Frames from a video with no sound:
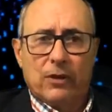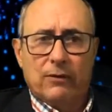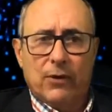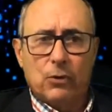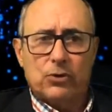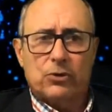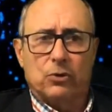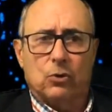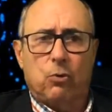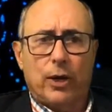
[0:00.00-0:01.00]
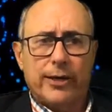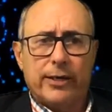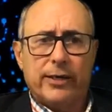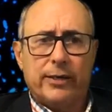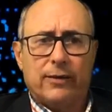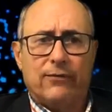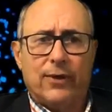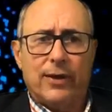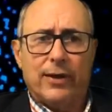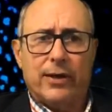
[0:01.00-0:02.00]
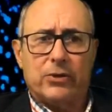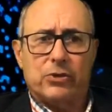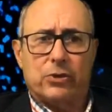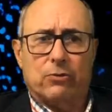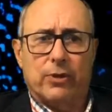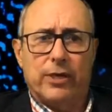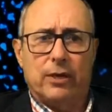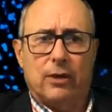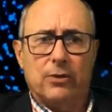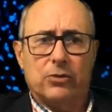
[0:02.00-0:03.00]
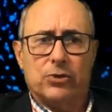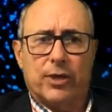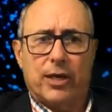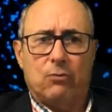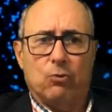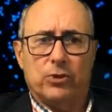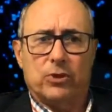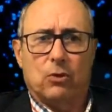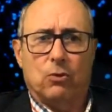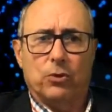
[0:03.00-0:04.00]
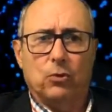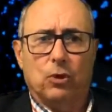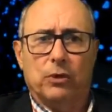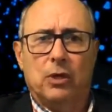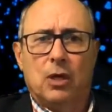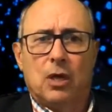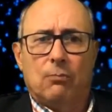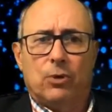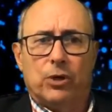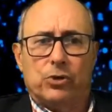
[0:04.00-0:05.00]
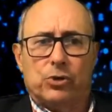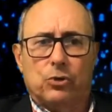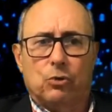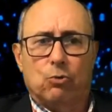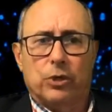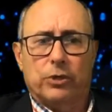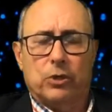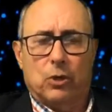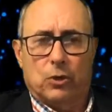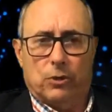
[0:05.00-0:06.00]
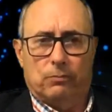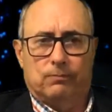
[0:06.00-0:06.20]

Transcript: Folks don't quite need a finance degree to understand what's going on, but it sure wouldn't hurt.